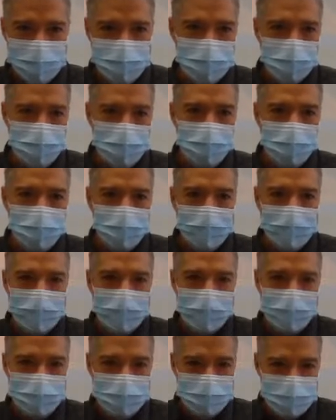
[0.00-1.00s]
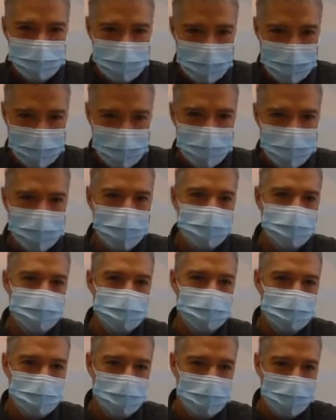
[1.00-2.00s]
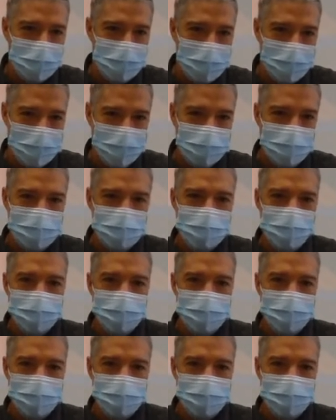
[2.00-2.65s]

So C cuts through I.